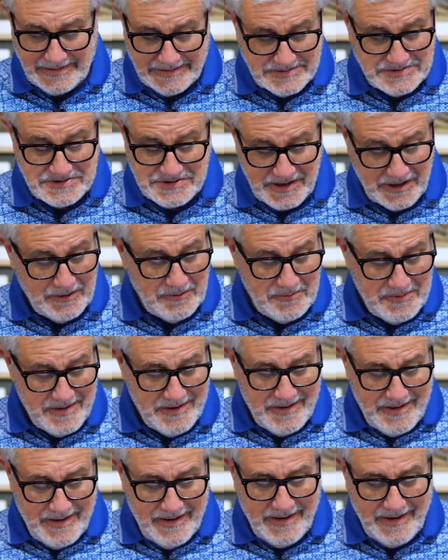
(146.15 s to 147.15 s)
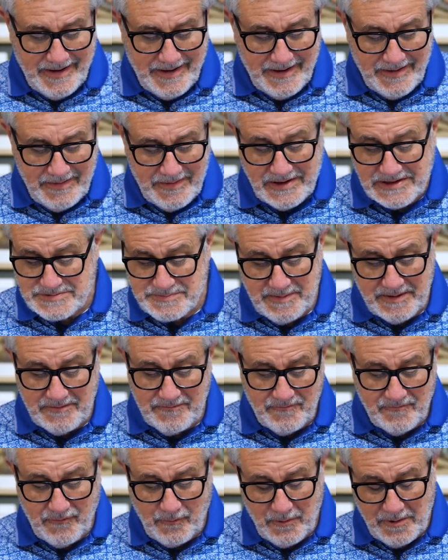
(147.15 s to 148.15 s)
And so this has
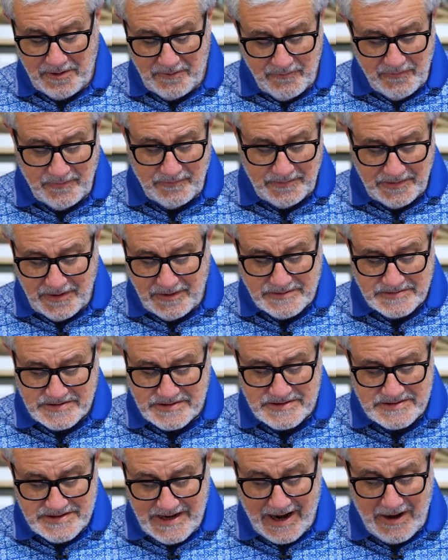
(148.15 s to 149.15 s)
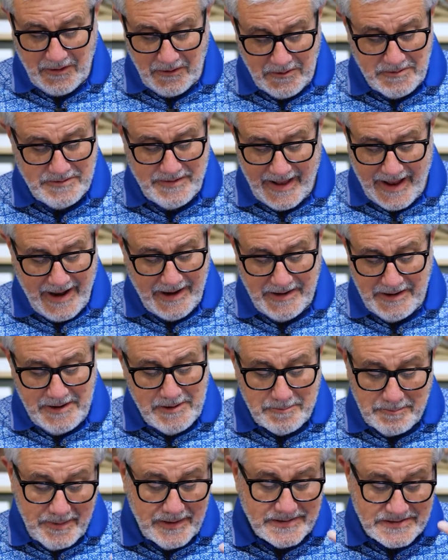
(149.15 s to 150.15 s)
been 40 or 50 years since I heard that,
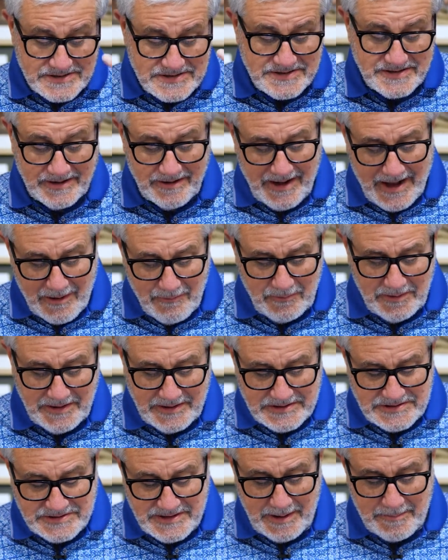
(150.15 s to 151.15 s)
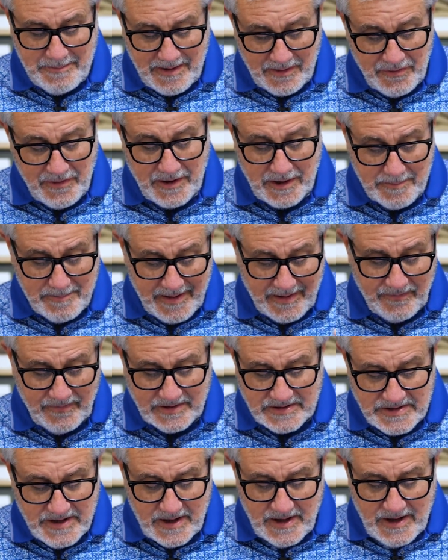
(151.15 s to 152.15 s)
but still I read his name and I think about it.
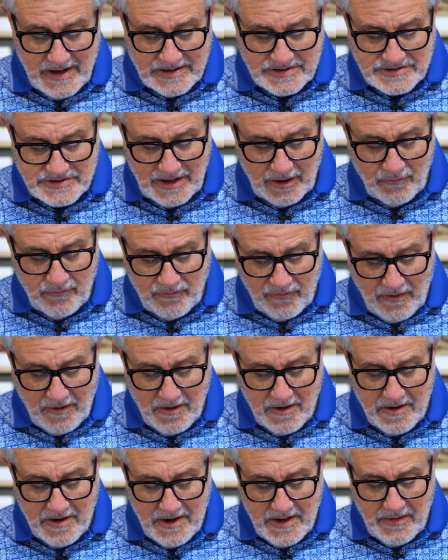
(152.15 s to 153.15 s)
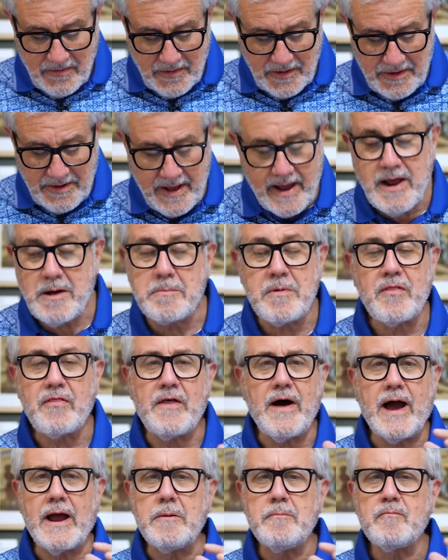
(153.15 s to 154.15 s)
Then Zophar the
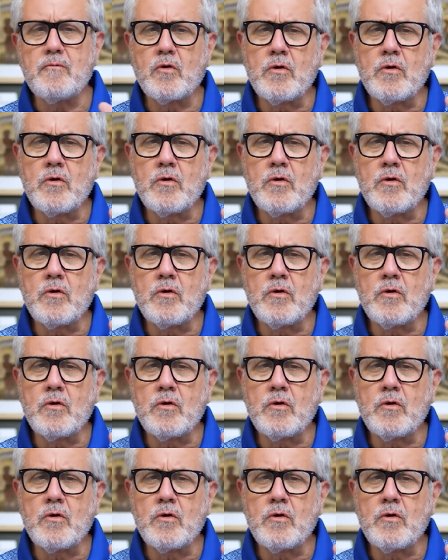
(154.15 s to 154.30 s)
Naamathite.